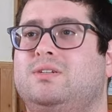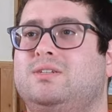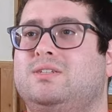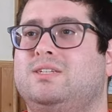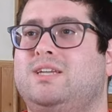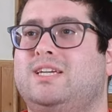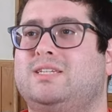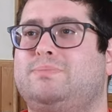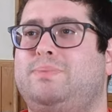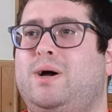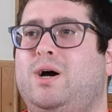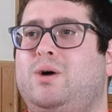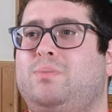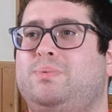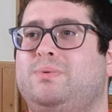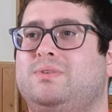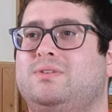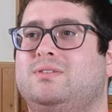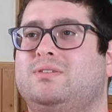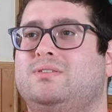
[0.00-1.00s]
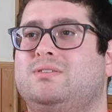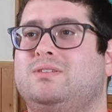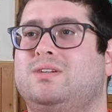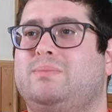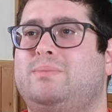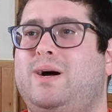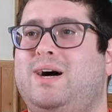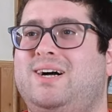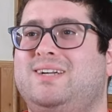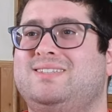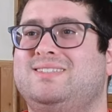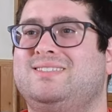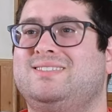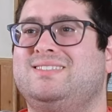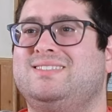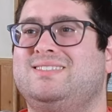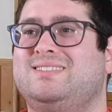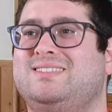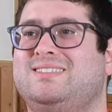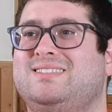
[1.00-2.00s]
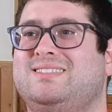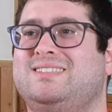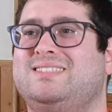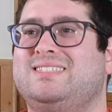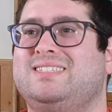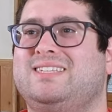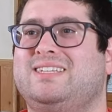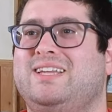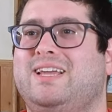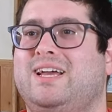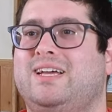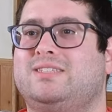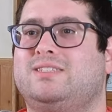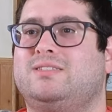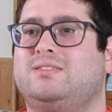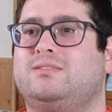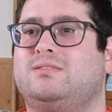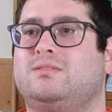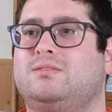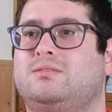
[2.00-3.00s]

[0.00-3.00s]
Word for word: Yes, Pope. Come on. Yes.